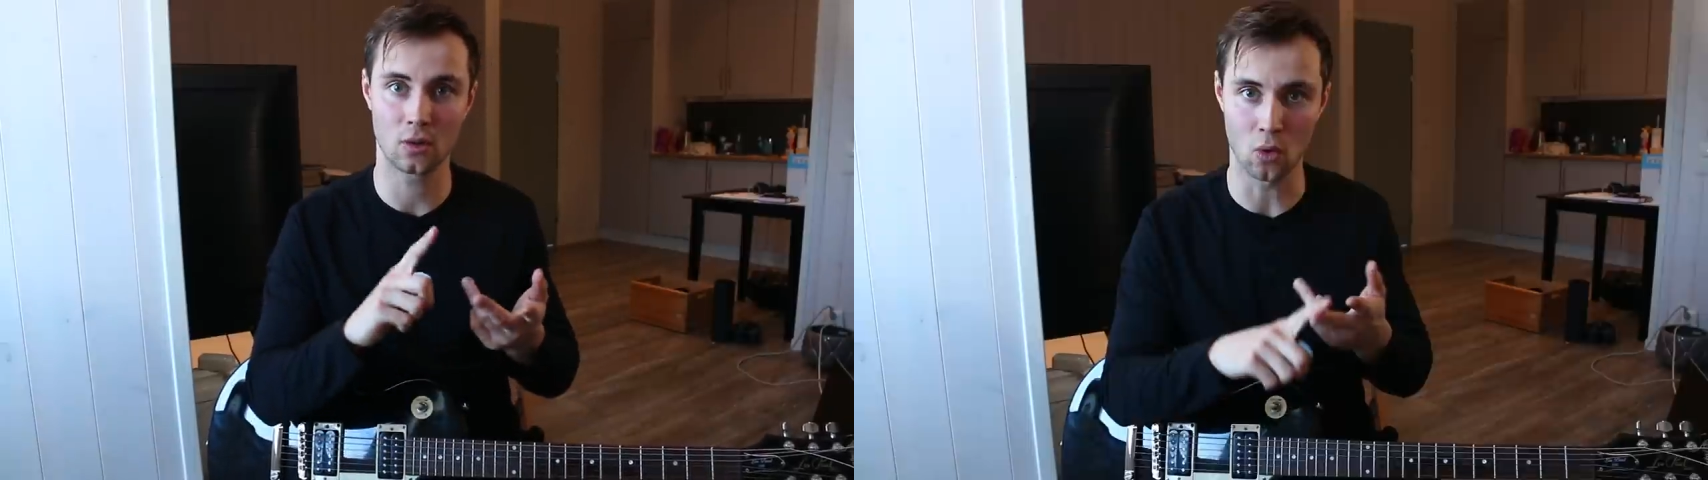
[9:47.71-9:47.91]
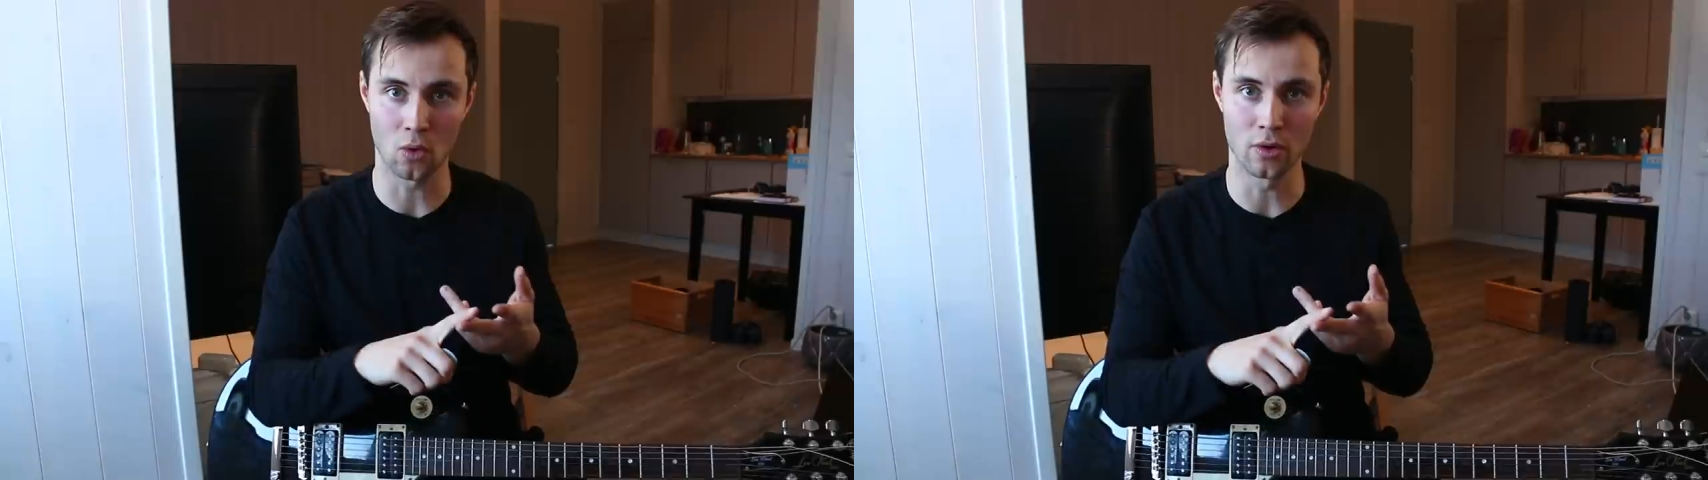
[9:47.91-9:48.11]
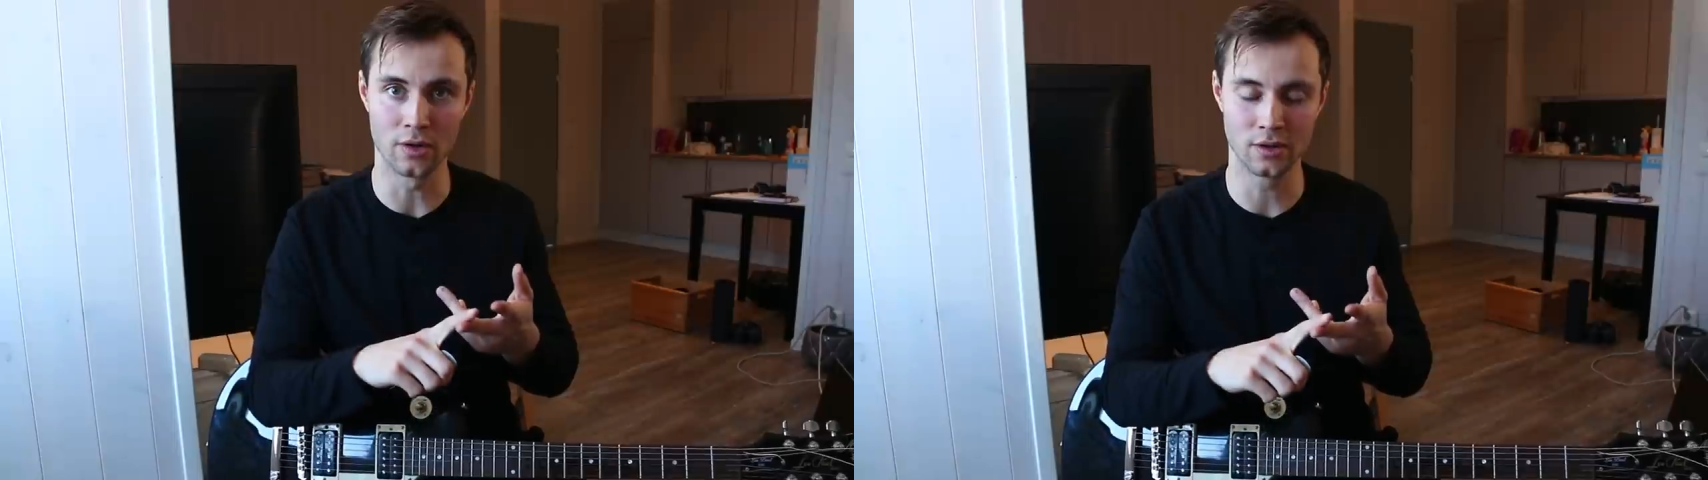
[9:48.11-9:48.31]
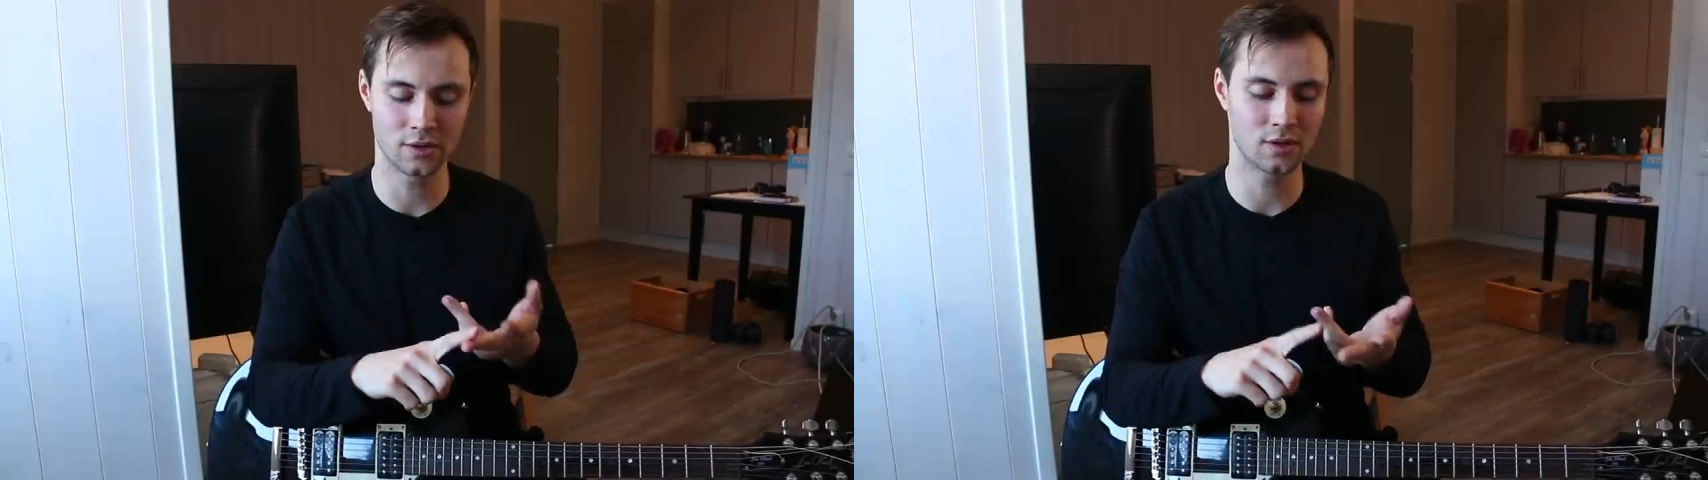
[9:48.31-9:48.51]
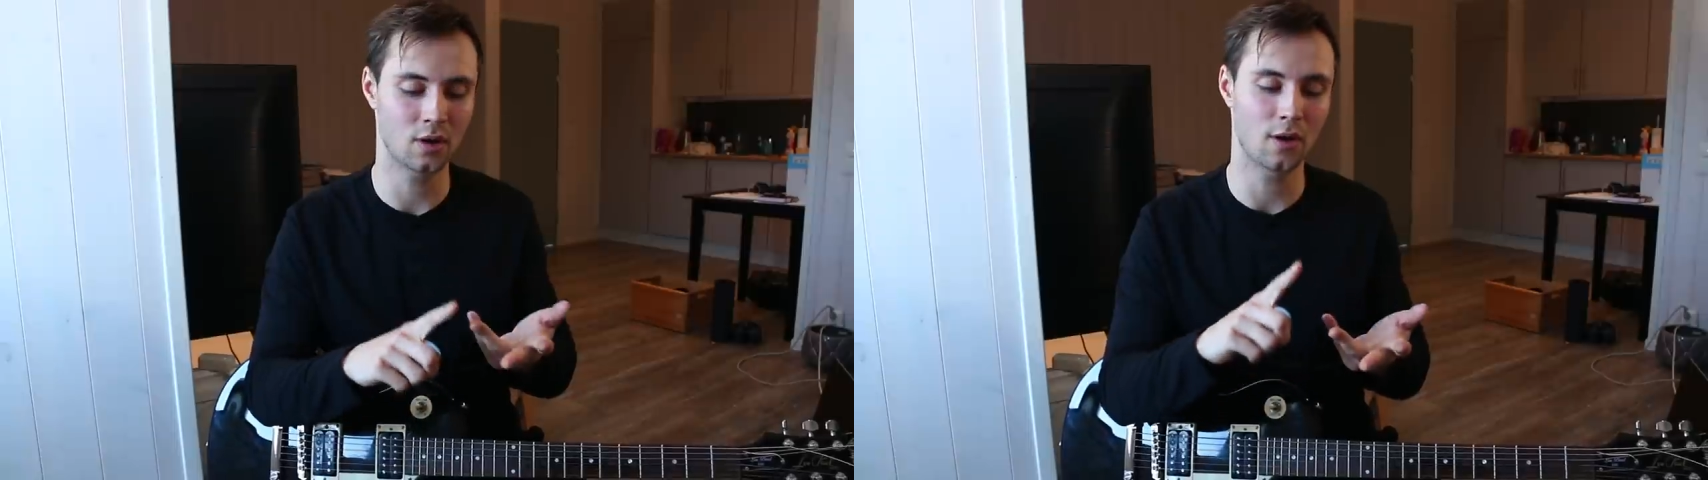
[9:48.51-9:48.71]

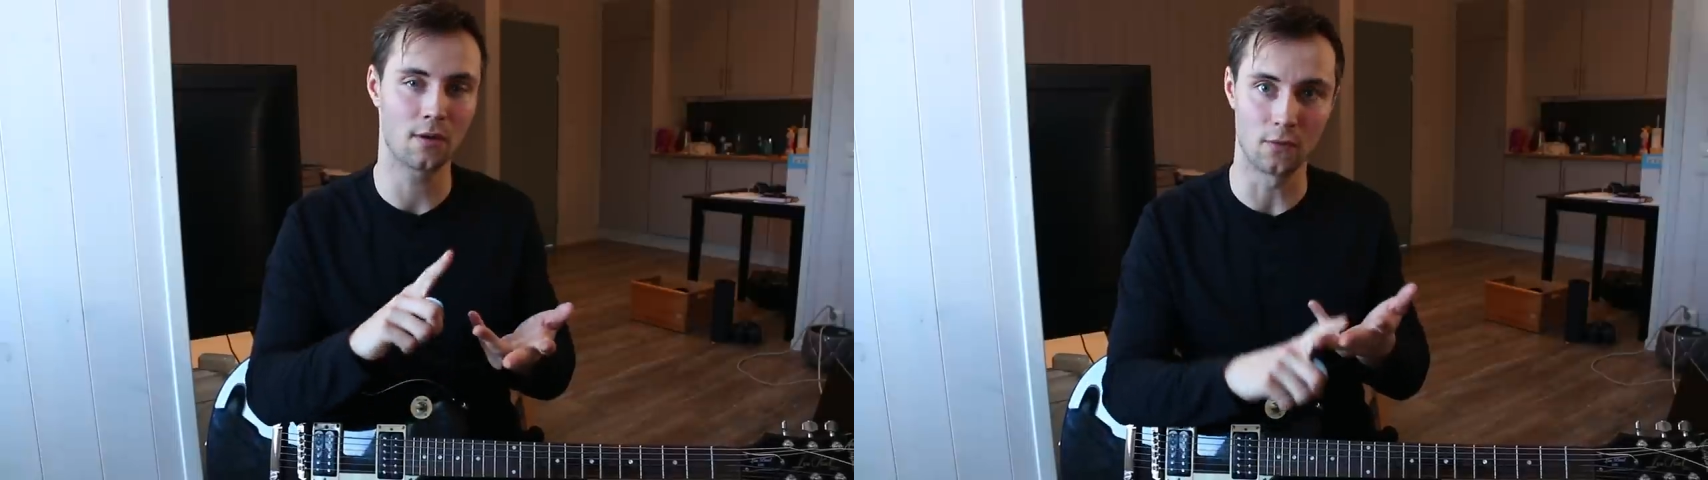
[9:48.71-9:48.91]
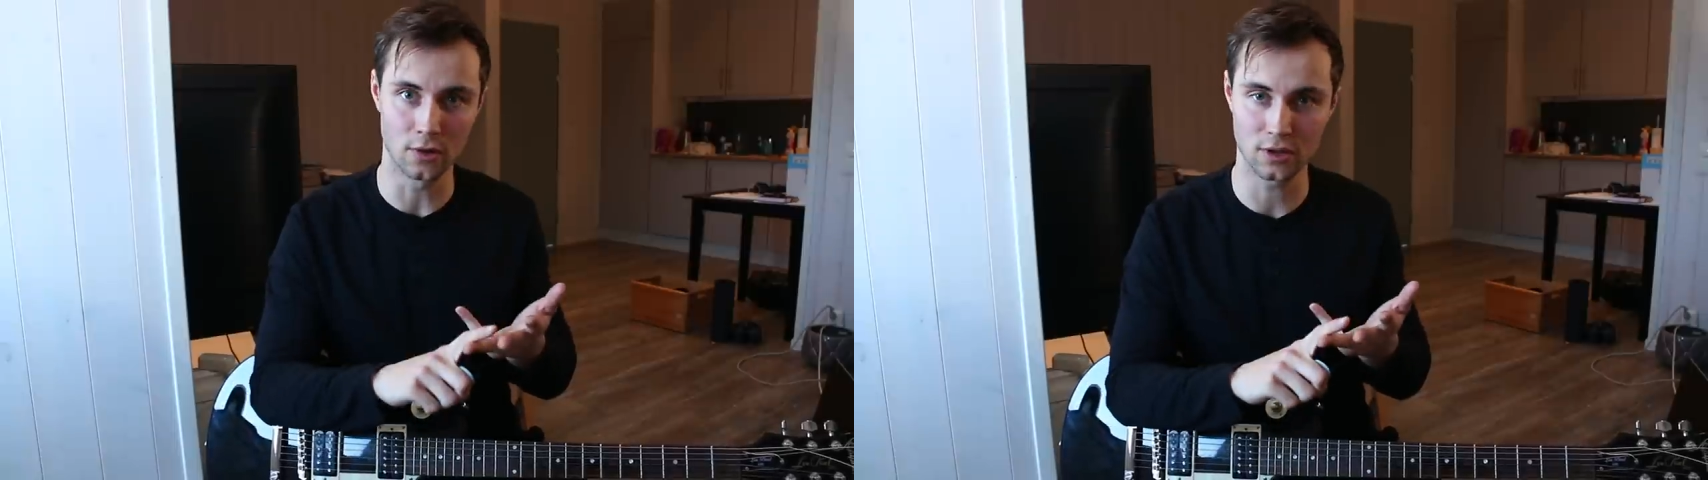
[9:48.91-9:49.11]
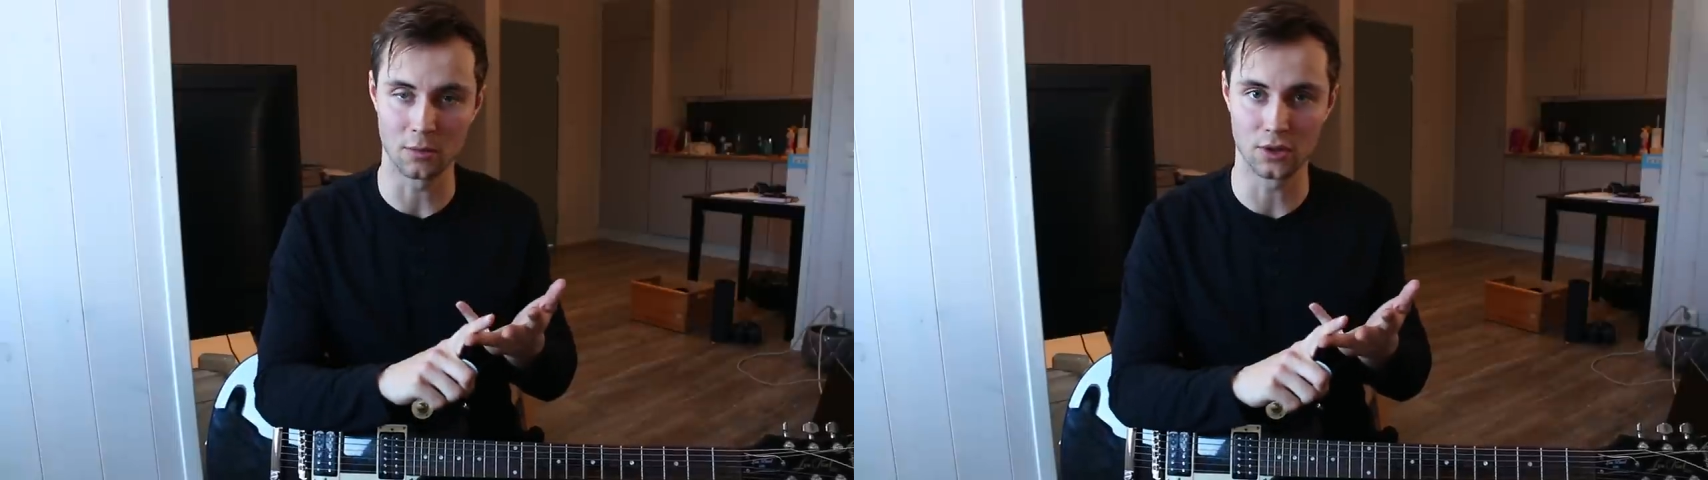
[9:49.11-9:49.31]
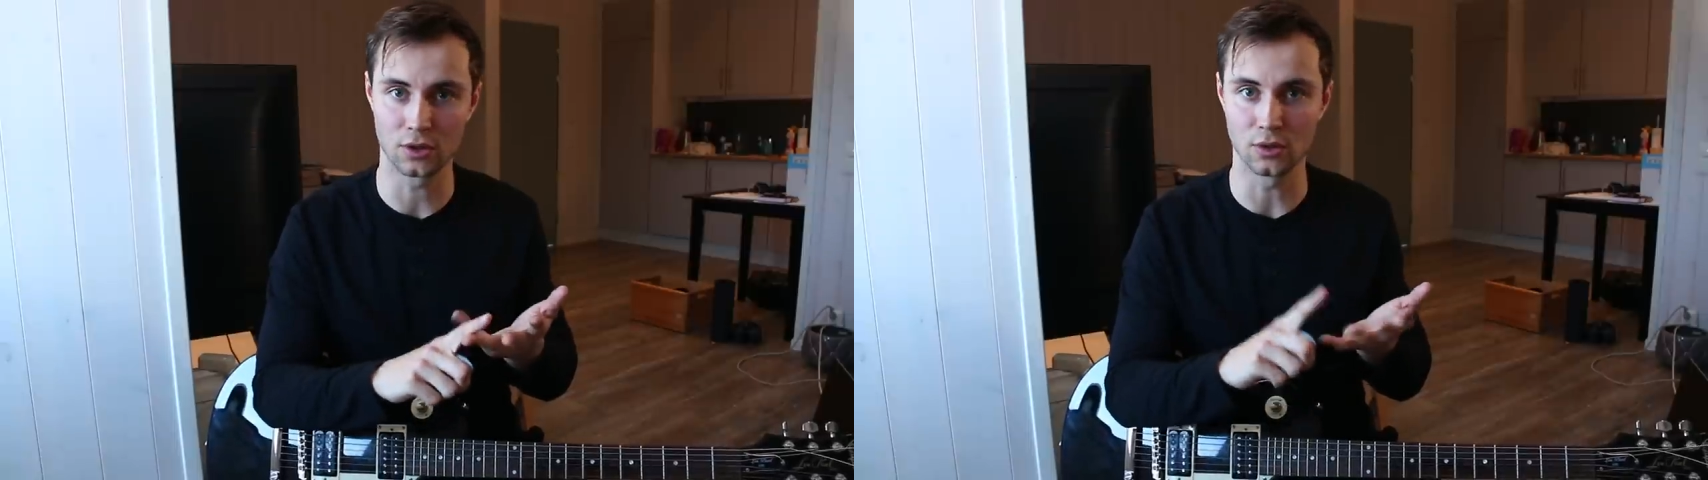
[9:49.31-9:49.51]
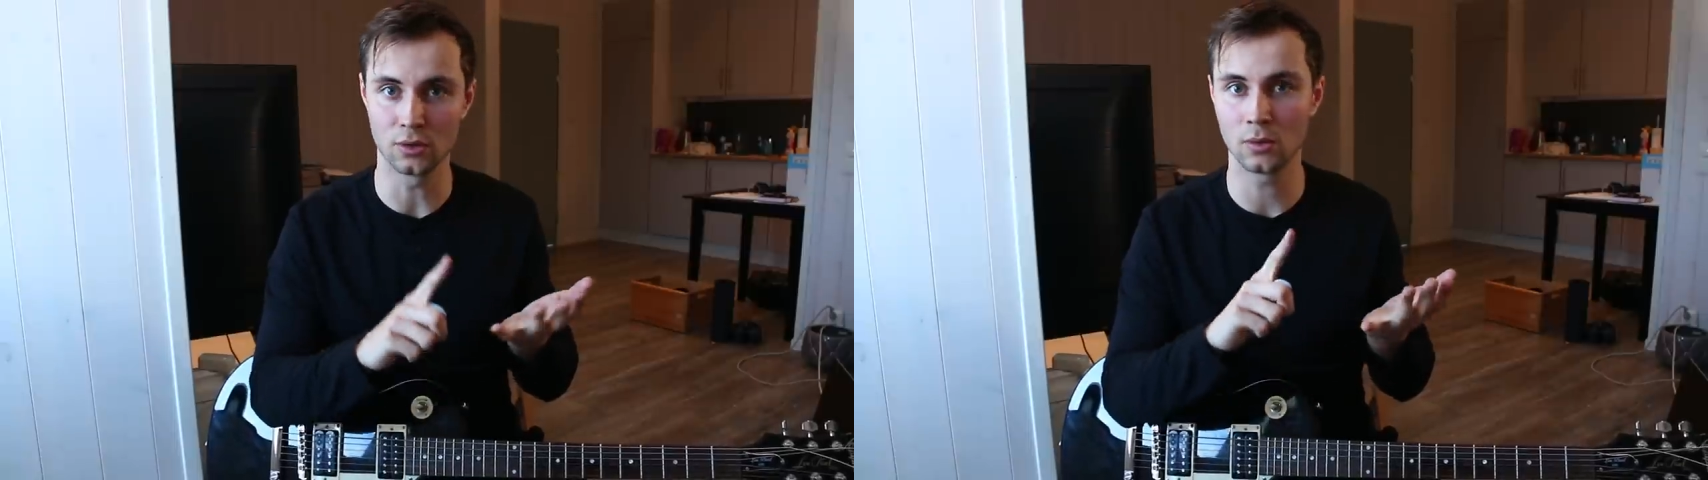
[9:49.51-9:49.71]
chorus, verse number
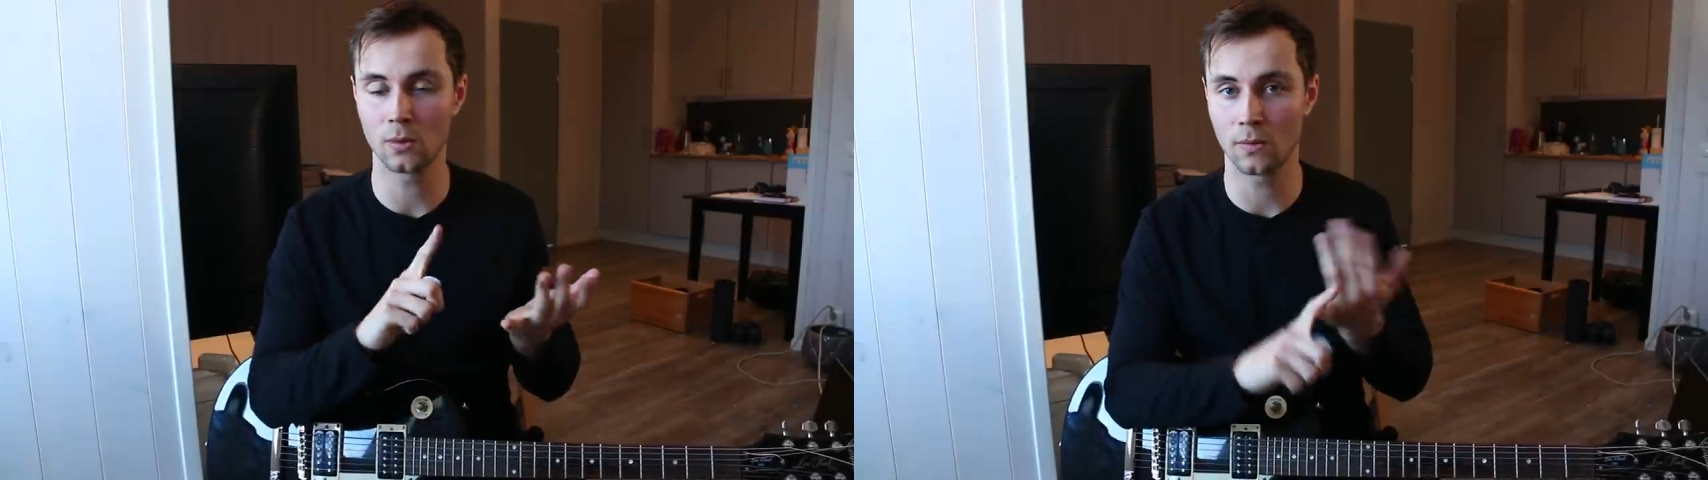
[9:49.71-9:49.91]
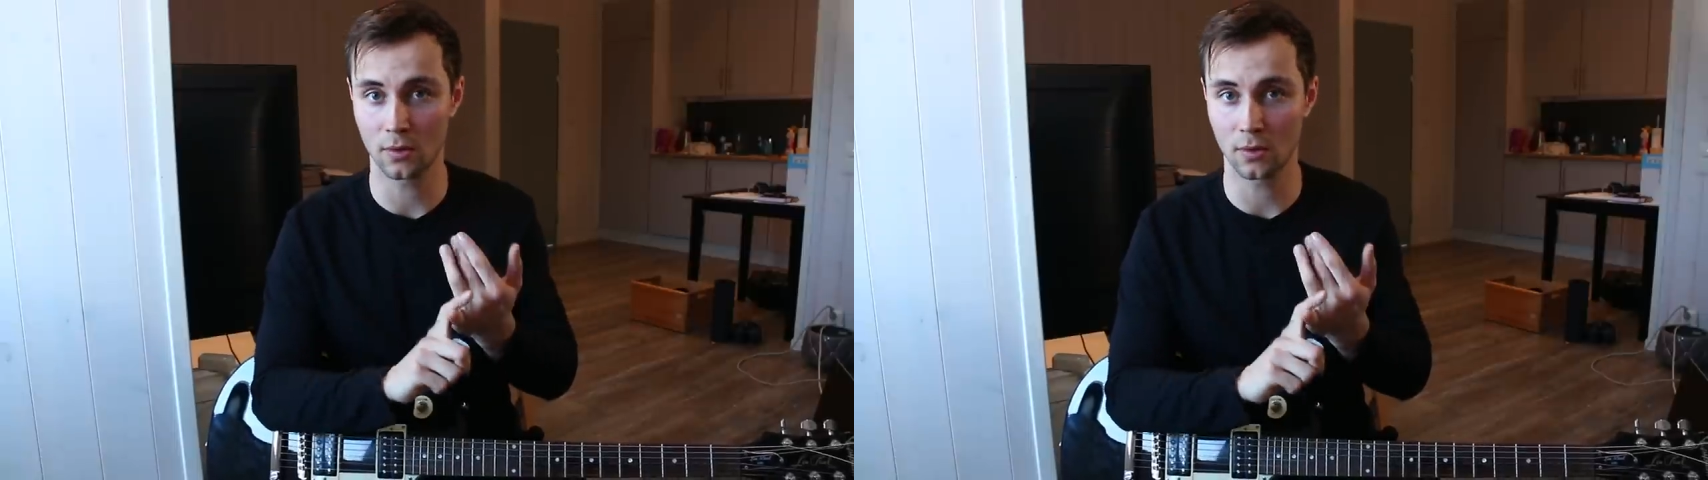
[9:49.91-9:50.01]
two,